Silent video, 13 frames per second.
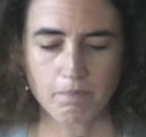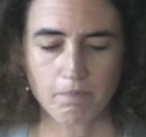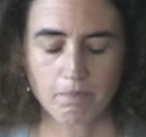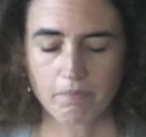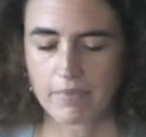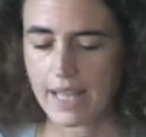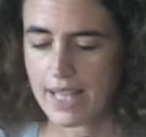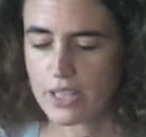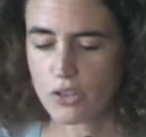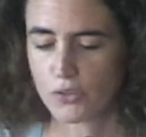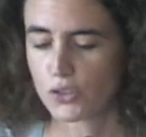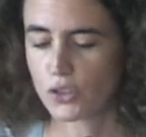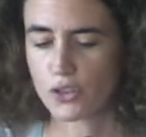That's
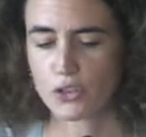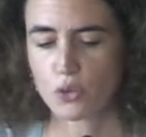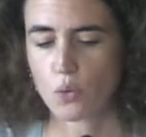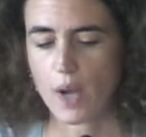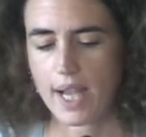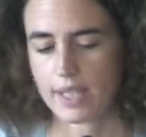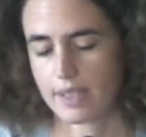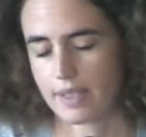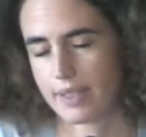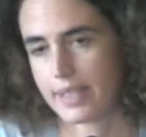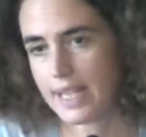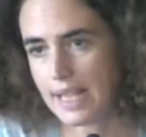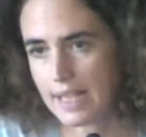of course quite
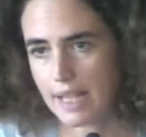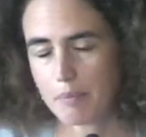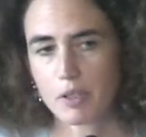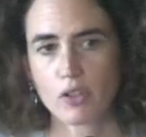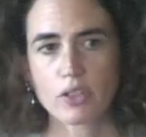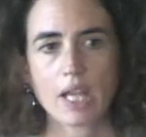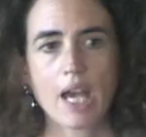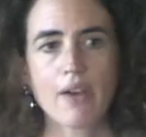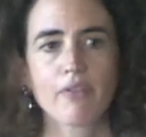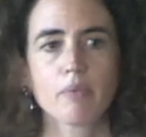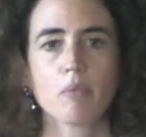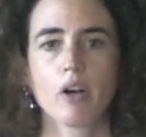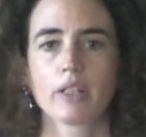silly, because
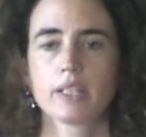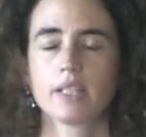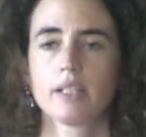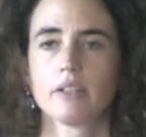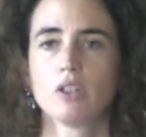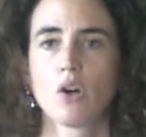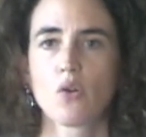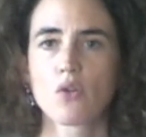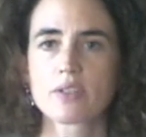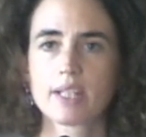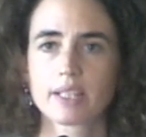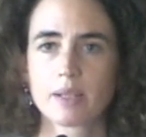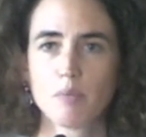everybody knows
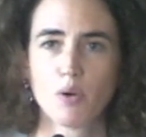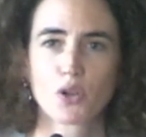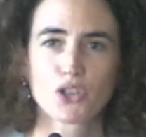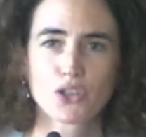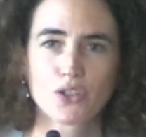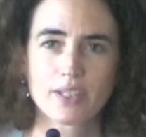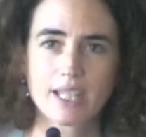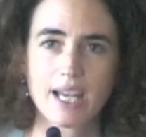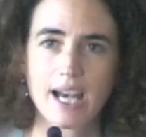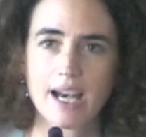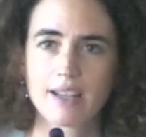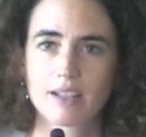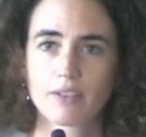that emotions
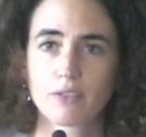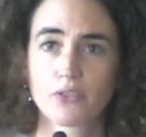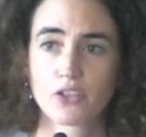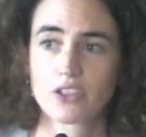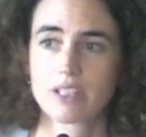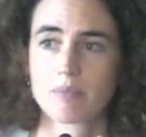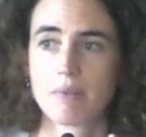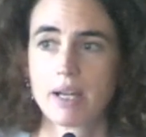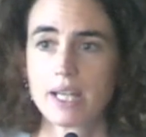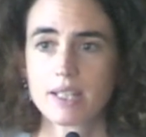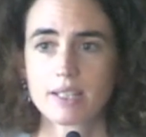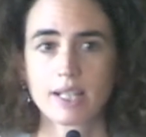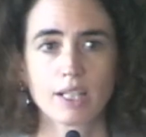are
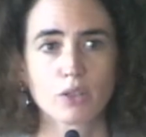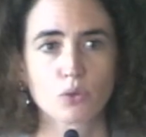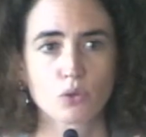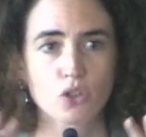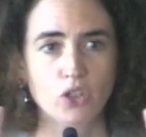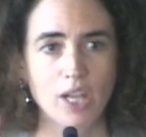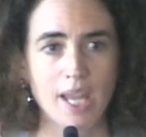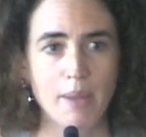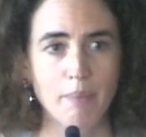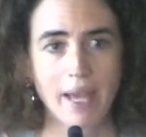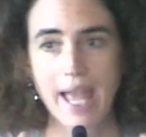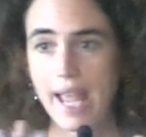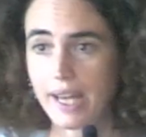fundamental to shape
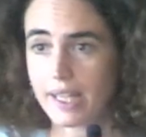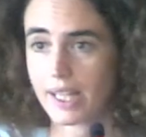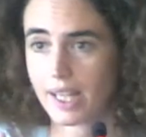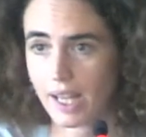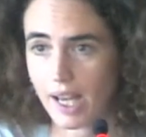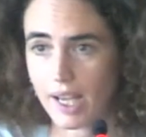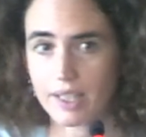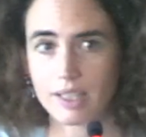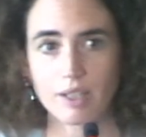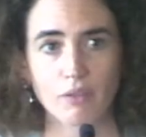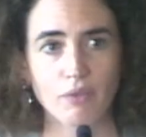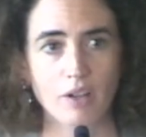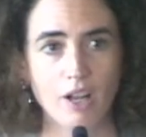any kind
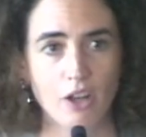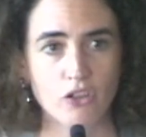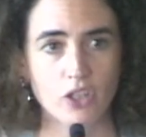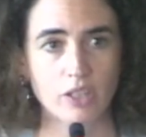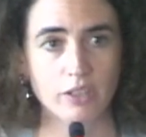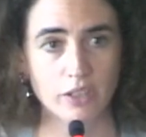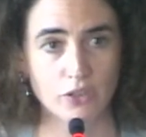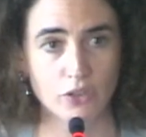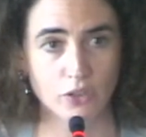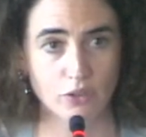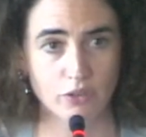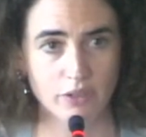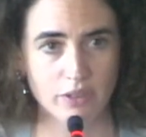of logic
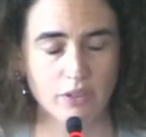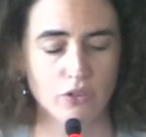discourse.